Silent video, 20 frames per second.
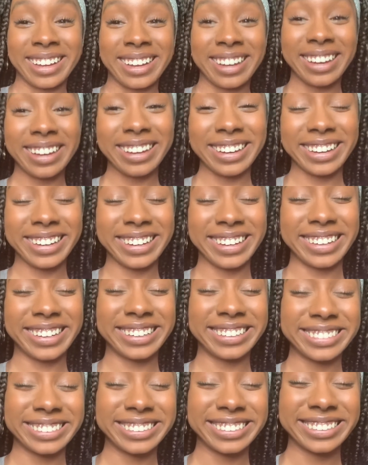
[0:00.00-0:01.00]
Oh
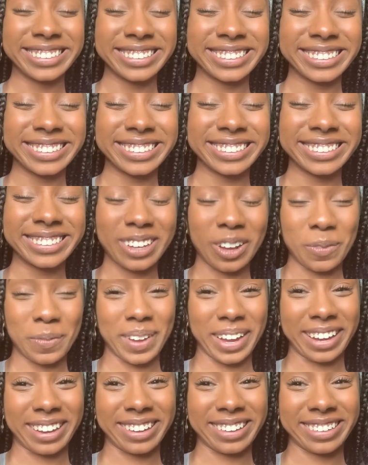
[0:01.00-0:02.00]
my
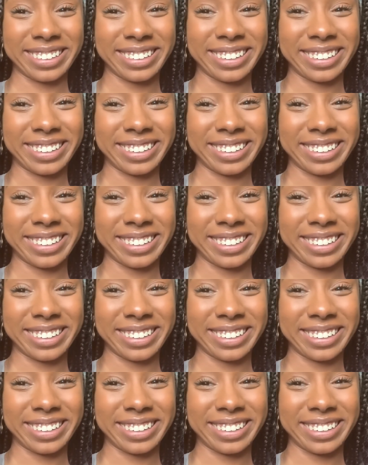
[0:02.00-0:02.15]
God.